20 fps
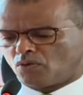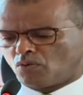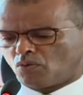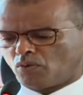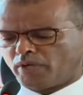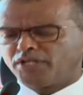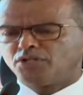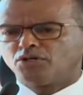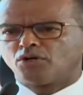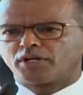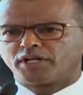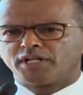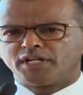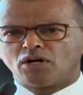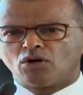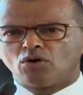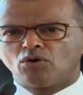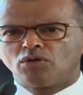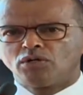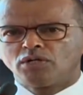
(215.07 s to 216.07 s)
when you're in
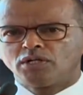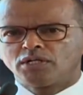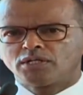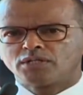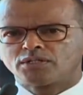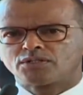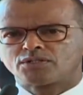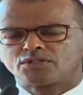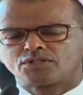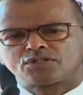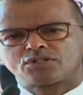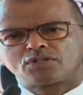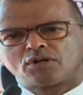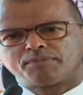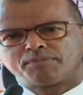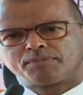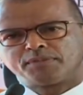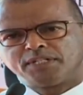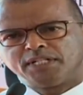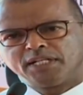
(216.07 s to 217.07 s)
a hole,
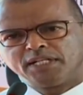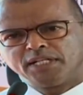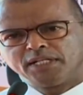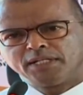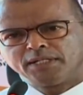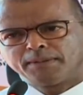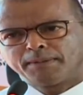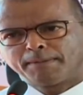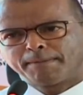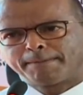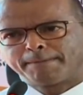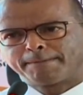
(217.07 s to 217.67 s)
stop digging.